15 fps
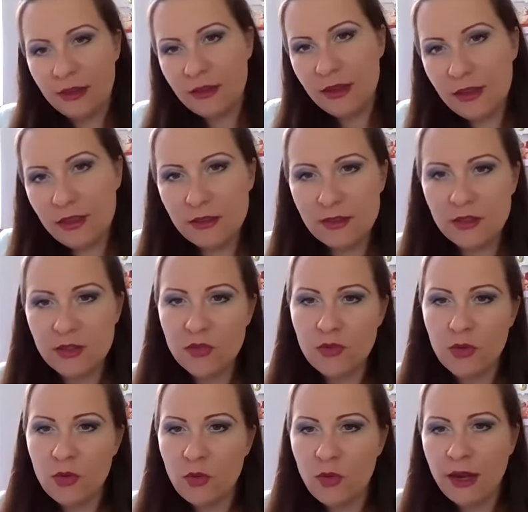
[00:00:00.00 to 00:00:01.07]
did this
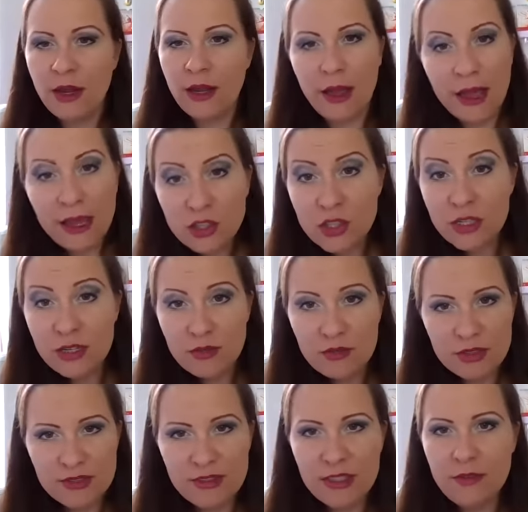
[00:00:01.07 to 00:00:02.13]
interview, and I actually
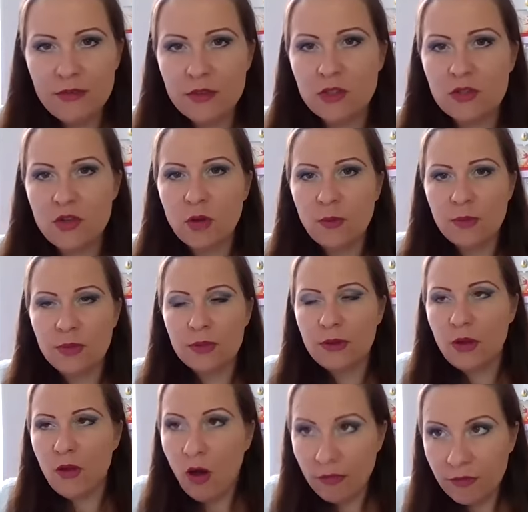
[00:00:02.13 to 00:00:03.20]
received a job
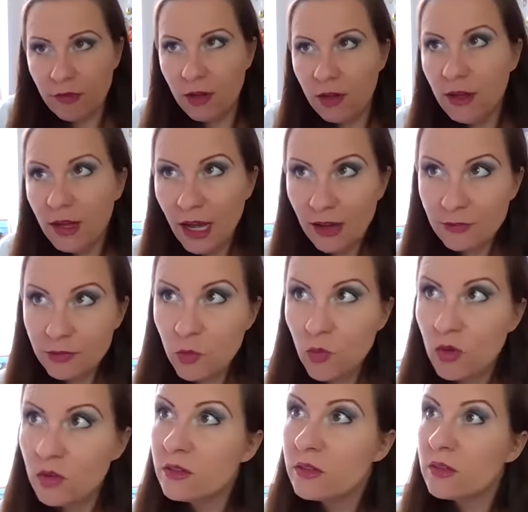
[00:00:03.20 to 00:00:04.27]
offer
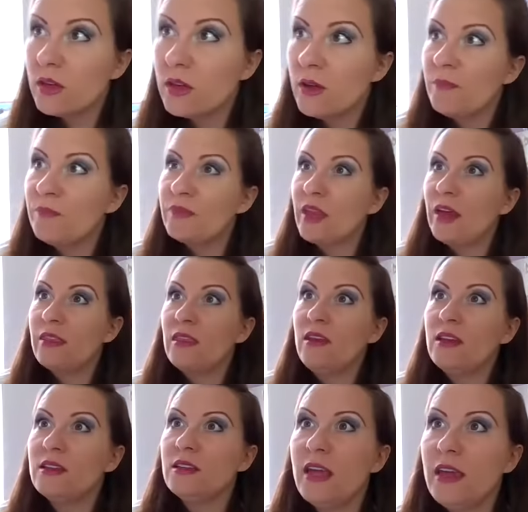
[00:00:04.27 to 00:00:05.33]
afterwards, I
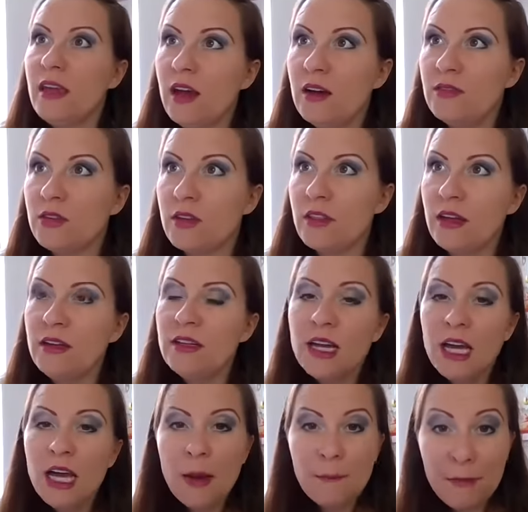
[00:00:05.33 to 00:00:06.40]
think a day after that.
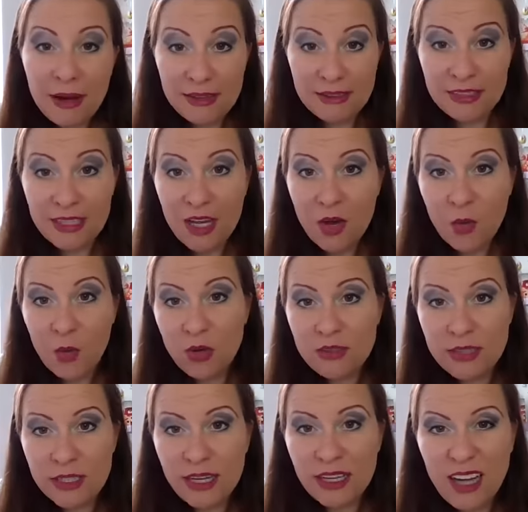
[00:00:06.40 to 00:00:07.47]
But
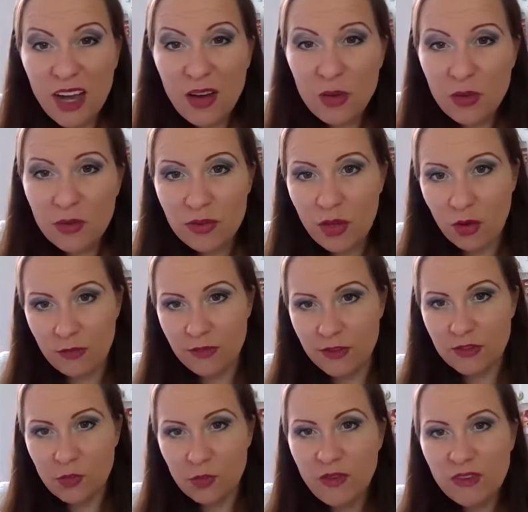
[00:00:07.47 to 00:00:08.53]
once I got out of the
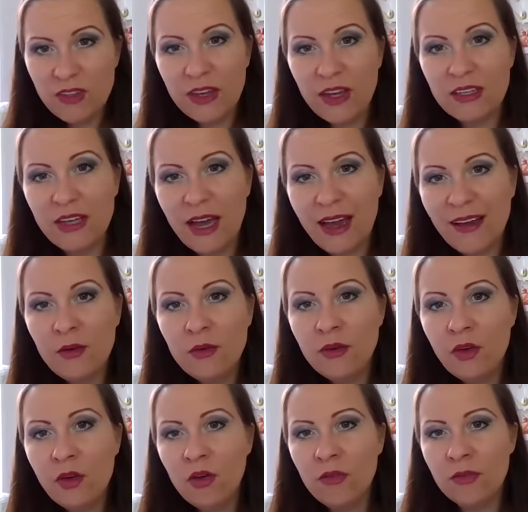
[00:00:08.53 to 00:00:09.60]
office, once I got
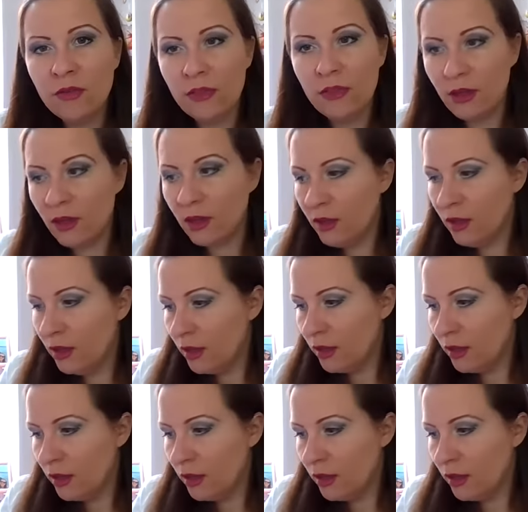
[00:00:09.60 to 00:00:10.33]
out of the